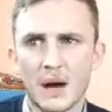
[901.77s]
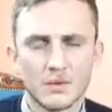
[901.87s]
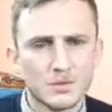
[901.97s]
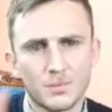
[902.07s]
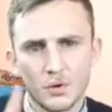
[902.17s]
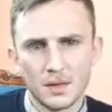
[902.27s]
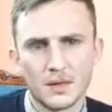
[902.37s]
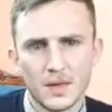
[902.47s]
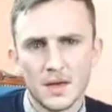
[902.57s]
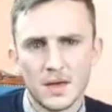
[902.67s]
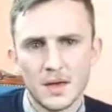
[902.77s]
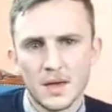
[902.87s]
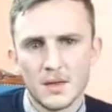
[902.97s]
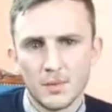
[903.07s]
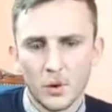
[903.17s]
that was probably
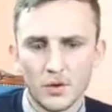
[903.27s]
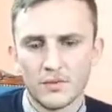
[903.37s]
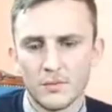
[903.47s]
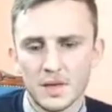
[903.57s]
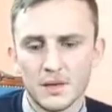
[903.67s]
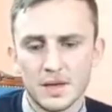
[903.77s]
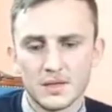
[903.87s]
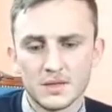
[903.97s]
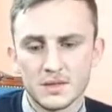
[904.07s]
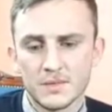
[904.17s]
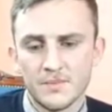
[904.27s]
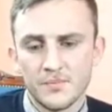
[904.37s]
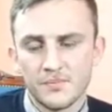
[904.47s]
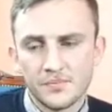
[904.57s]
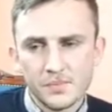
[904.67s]
the point for me is,
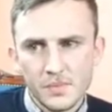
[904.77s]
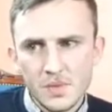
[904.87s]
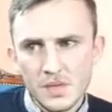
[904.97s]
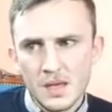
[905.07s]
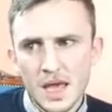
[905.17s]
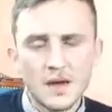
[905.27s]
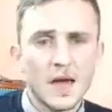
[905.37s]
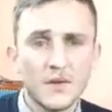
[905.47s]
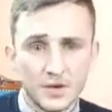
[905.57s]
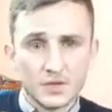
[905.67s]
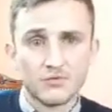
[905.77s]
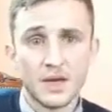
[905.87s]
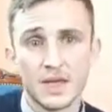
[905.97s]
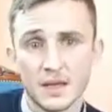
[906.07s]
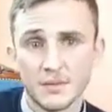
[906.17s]
if it's
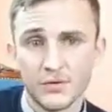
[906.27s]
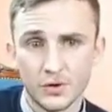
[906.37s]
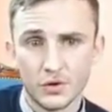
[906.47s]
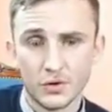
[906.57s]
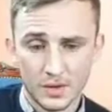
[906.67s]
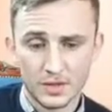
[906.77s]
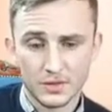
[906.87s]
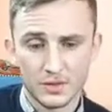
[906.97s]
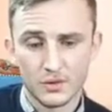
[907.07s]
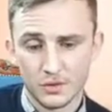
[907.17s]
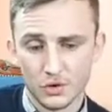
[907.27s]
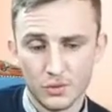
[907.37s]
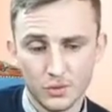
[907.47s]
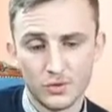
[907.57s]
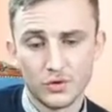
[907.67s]
writing for you,
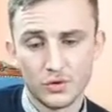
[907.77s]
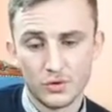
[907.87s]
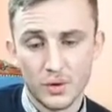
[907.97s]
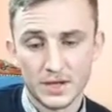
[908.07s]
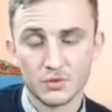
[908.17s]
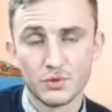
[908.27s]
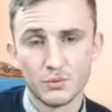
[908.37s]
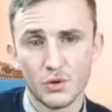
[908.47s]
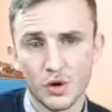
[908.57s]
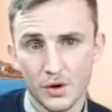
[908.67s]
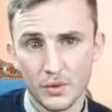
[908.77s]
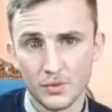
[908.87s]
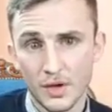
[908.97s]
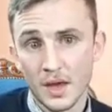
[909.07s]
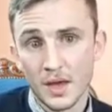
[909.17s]
your question was more
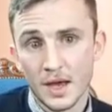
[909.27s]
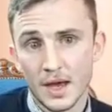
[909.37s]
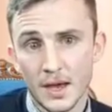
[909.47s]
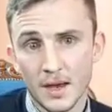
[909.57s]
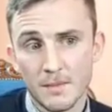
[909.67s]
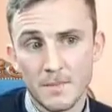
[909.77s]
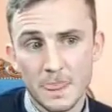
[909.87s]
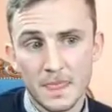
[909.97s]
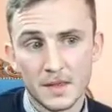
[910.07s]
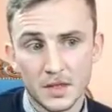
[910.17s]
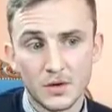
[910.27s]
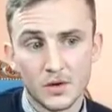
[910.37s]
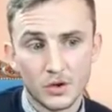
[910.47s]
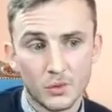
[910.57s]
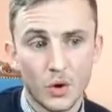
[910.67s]
around that
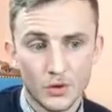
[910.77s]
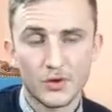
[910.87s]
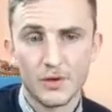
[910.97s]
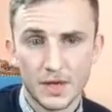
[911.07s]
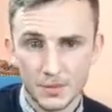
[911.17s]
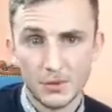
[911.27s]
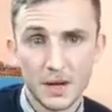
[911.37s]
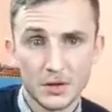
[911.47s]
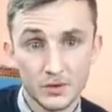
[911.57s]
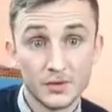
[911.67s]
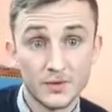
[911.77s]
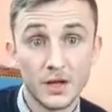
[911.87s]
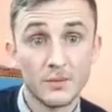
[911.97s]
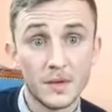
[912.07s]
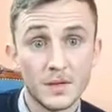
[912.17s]
you're wanting to write about personal
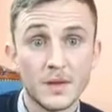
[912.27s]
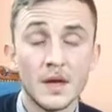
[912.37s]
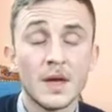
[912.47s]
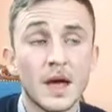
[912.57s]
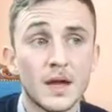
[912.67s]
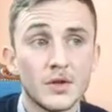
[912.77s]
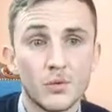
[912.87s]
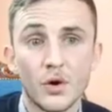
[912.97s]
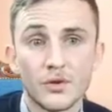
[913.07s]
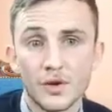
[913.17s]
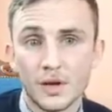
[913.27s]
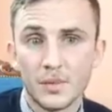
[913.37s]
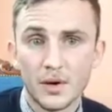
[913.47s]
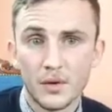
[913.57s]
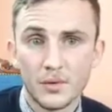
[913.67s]
development and you're wanting to write
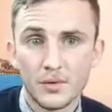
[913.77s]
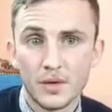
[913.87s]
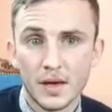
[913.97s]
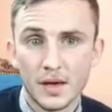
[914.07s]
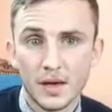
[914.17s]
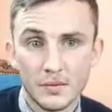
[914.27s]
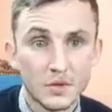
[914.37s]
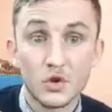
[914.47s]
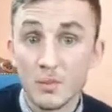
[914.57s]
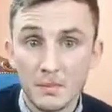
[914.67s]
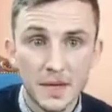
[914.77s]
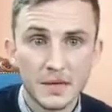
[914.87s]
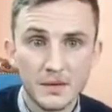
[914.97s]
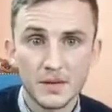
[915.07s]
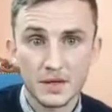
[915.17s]
about the human
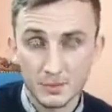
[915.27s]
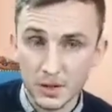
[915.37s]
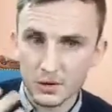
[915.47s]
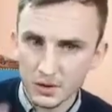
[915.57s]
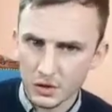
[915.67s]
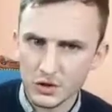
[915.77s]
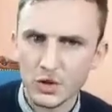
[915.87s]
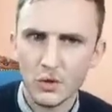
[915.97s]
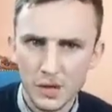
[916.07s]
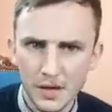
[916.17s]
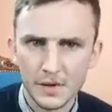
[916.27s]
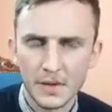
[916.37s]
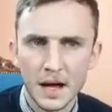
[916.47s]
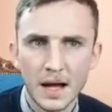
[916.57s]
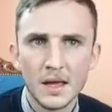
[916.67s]
mind and things, but you're still
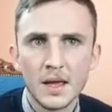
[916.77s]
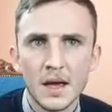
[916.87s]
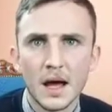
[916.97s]
learning that.